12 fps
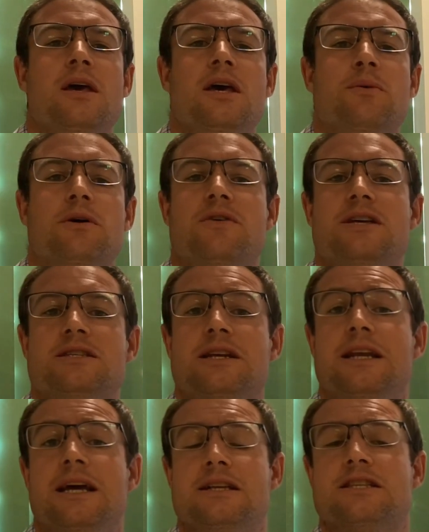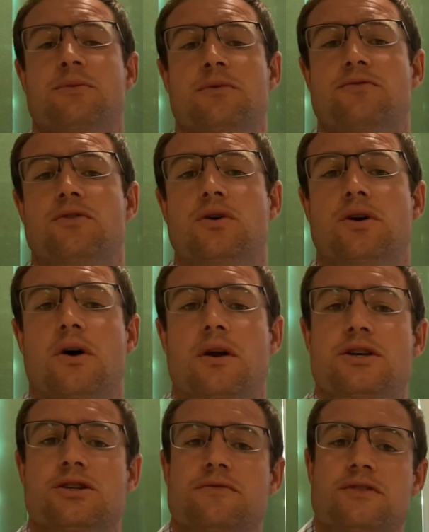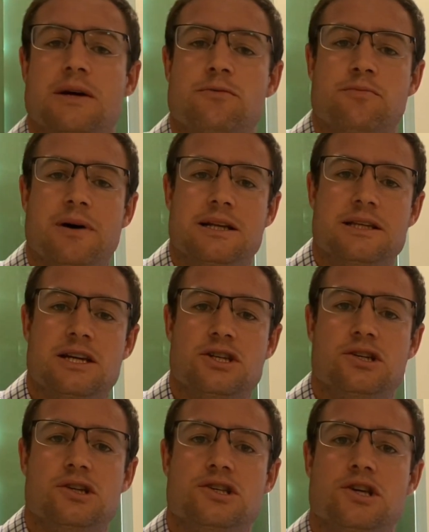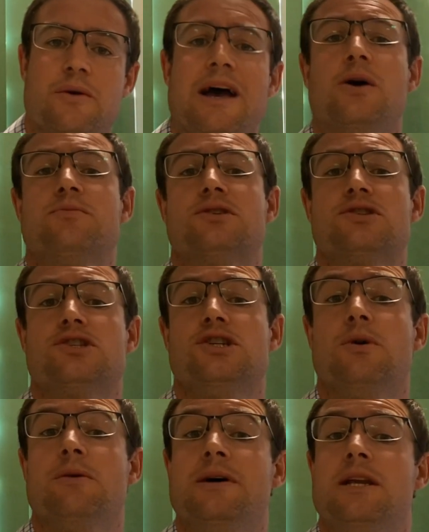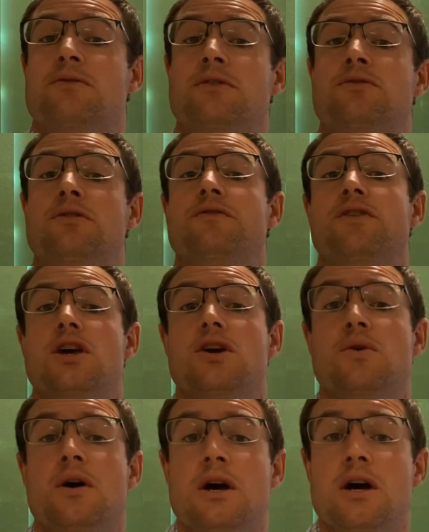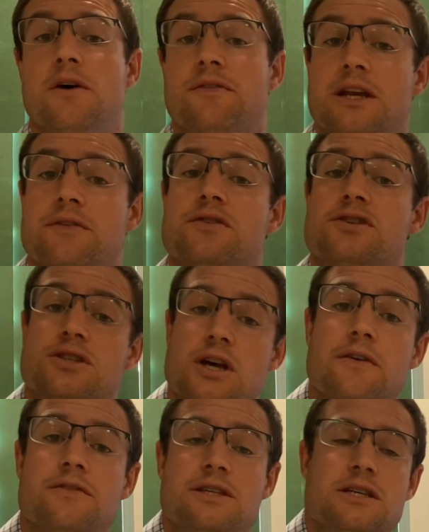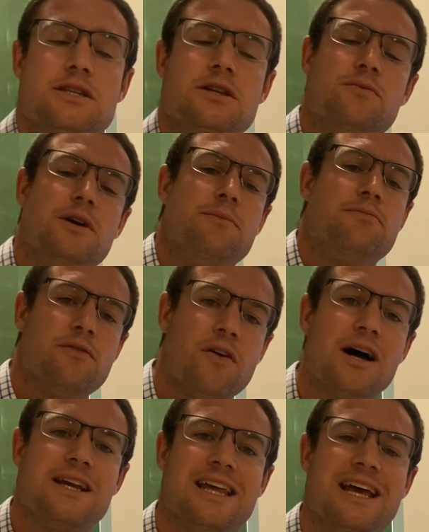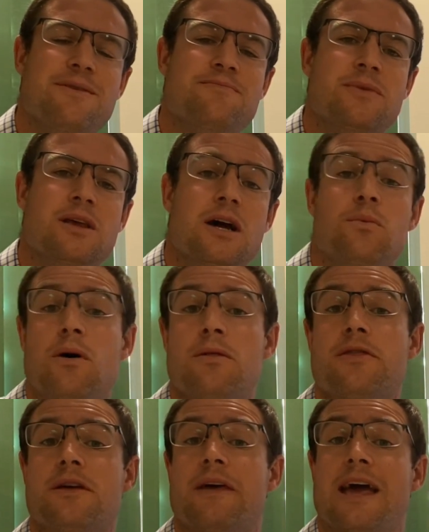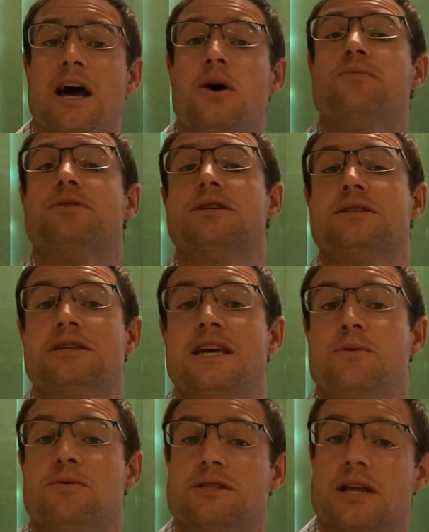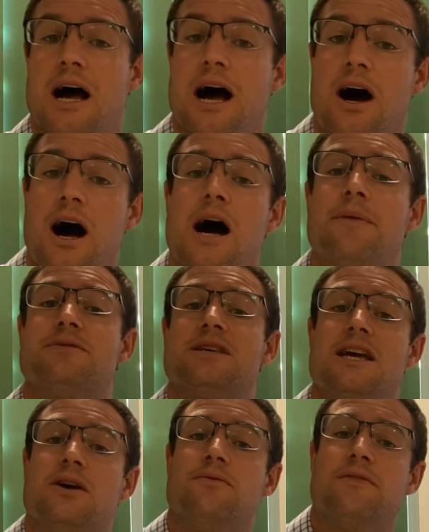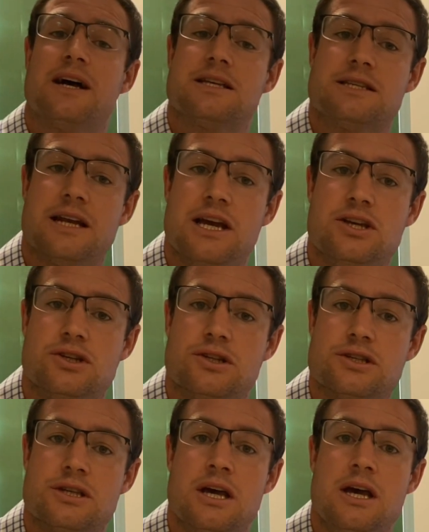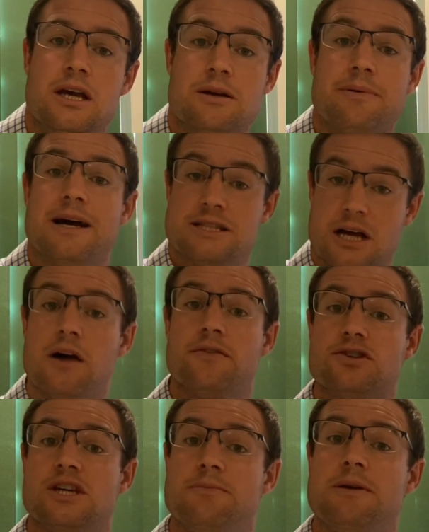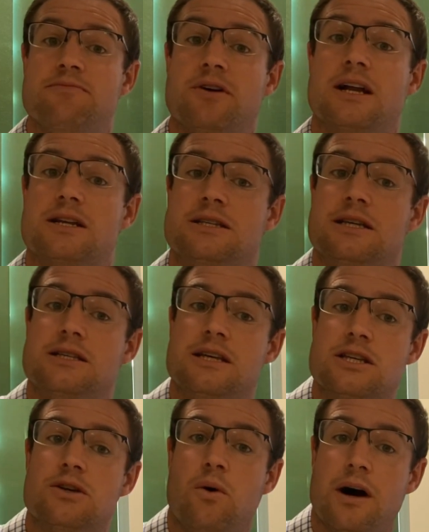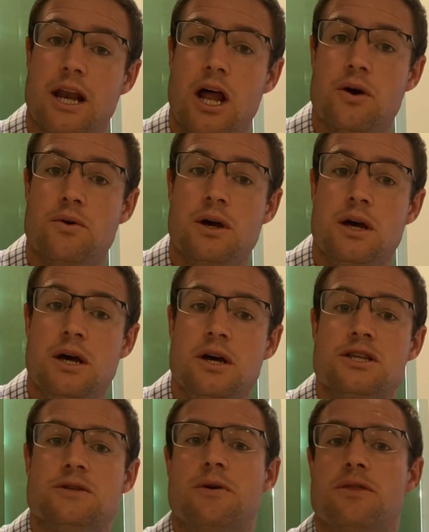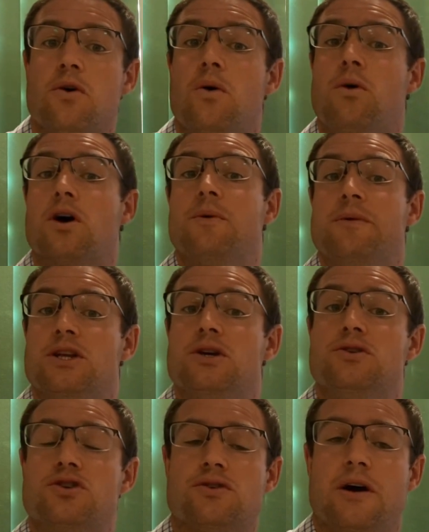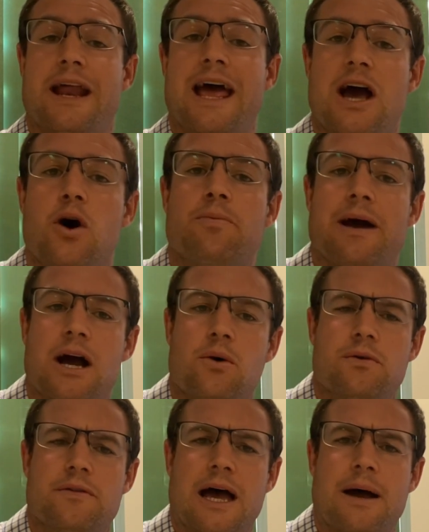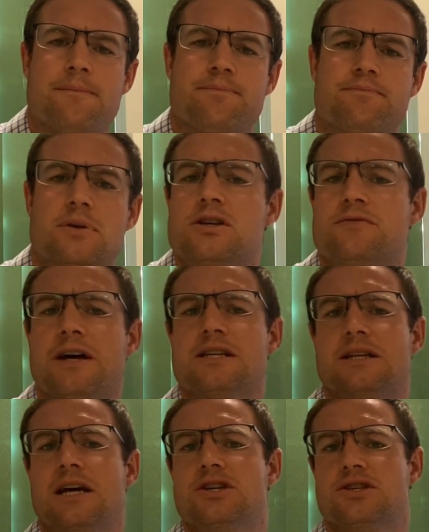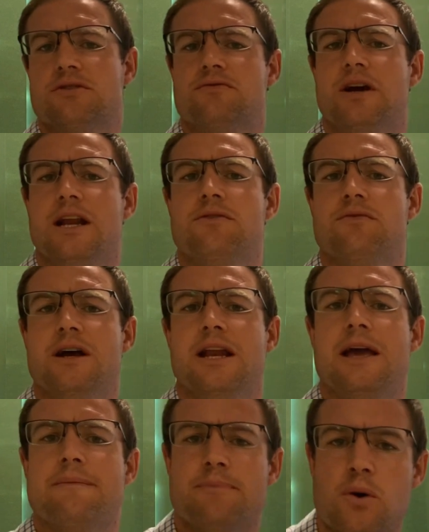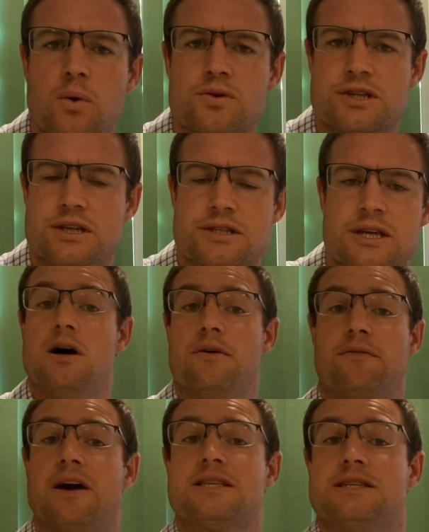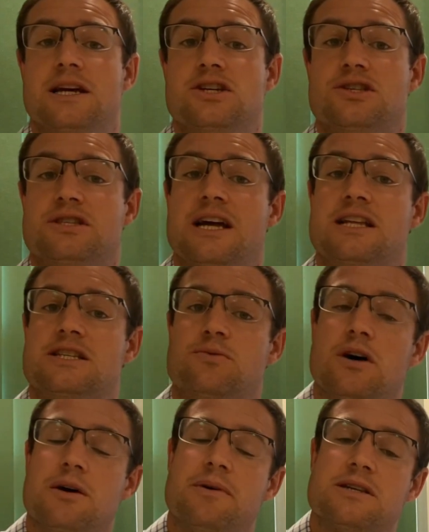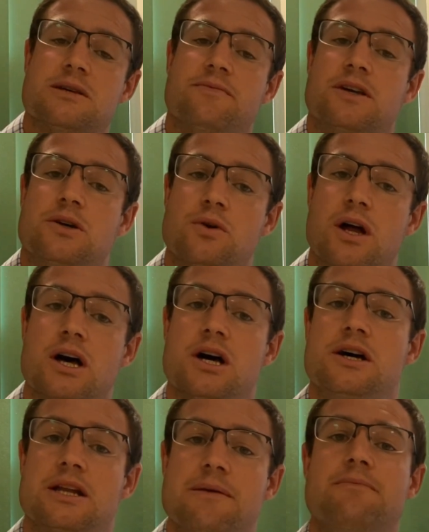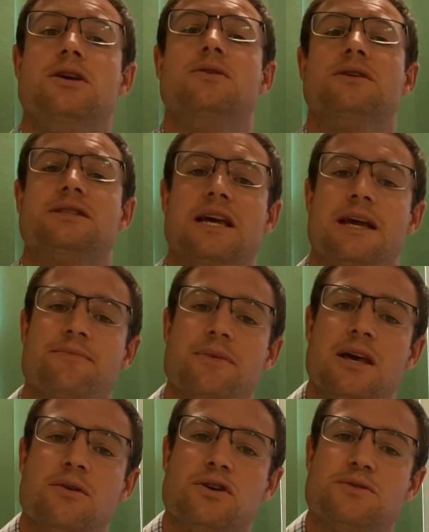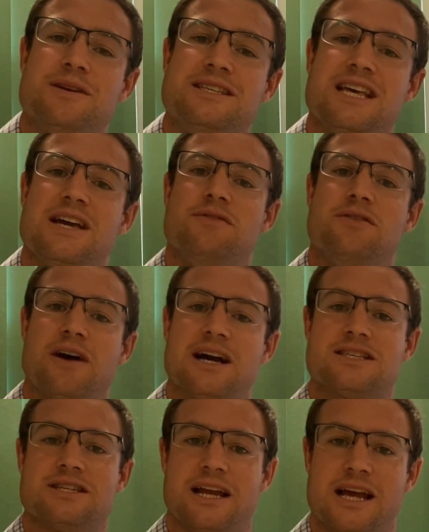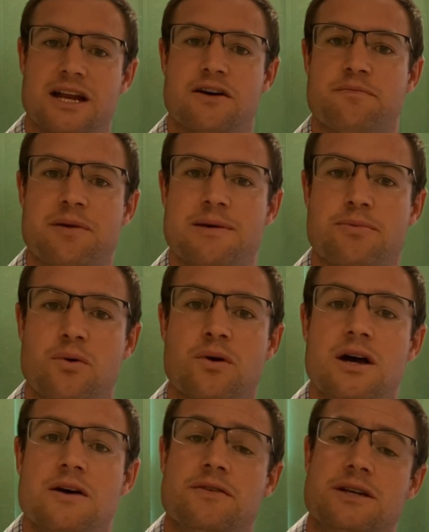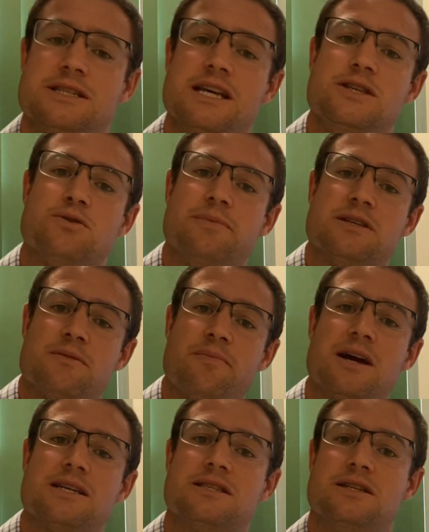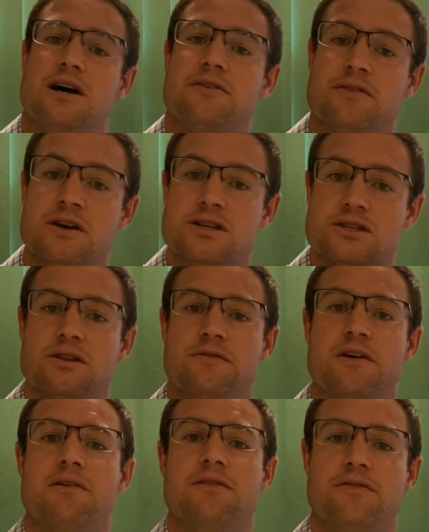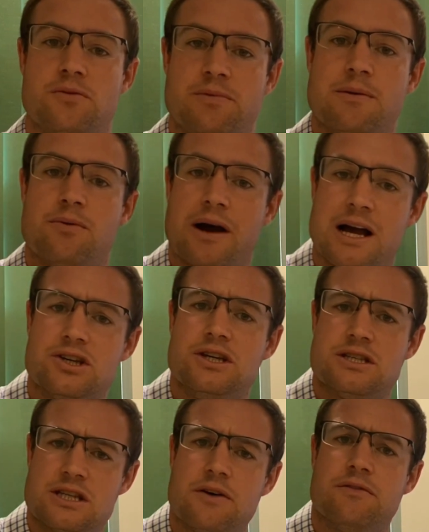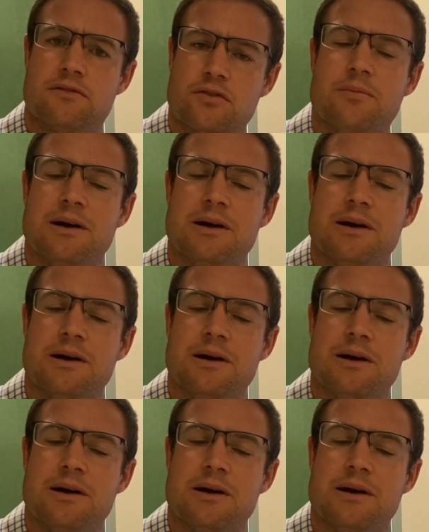We recently linked up with the Royal College of General Practitioners, who helped us do a bit of a review of the different services that we provide here. One thing they helped us see was that our uptake on vaccinations compared to other GP practices is quite low. So we thought, what could we do to try and help out with that? Because vaccinations are really, really important. Vaccinations tend to work by something called herd immunity, which means that if you vaccinate enough people, the disease will be suppressed enough so that very few people actually suffer from